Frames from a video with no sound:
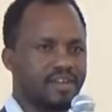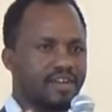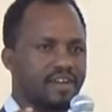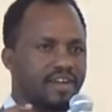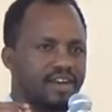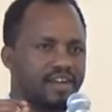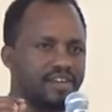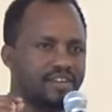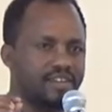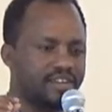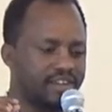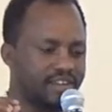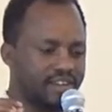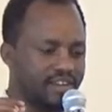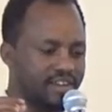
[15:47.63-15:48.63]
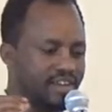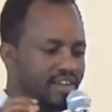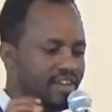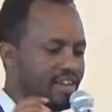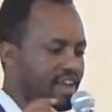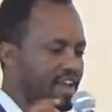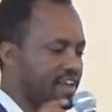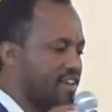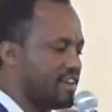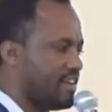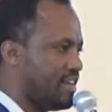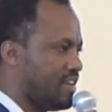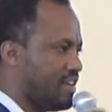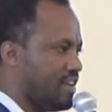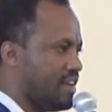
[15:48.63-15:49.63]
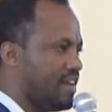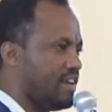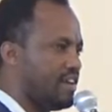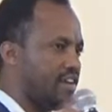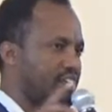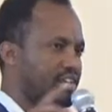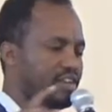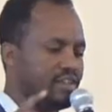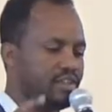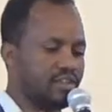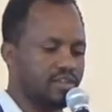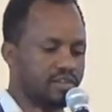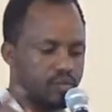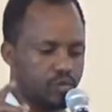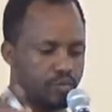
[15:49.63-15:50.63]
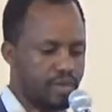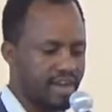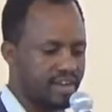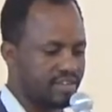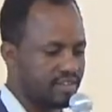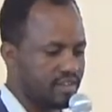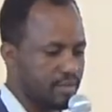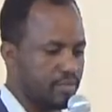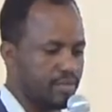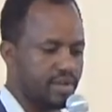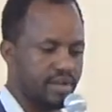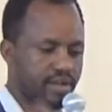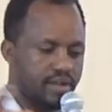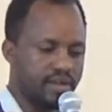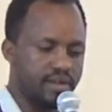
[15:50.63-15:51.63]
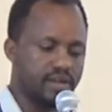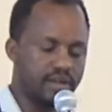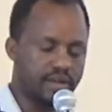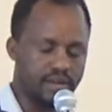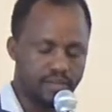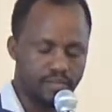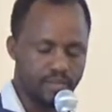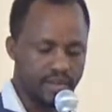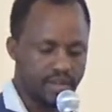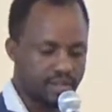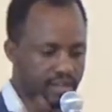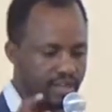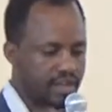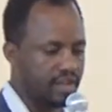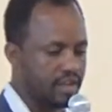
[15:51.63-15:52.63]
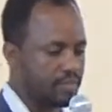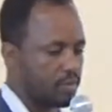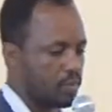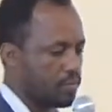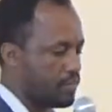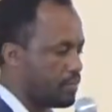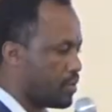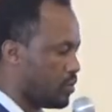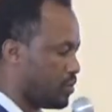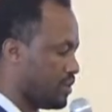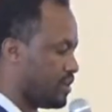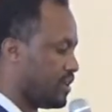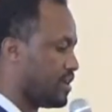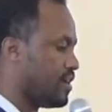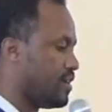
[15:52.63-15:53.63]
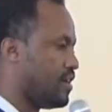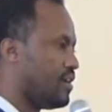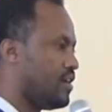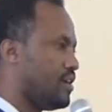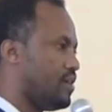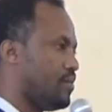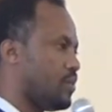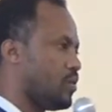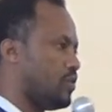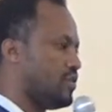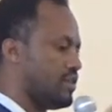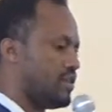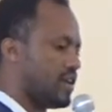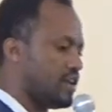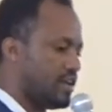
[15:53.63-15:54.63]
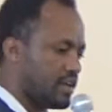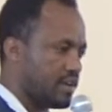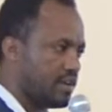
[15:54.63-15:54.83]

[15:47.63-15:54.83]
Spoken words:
and it combines some multilinear processing, because the technique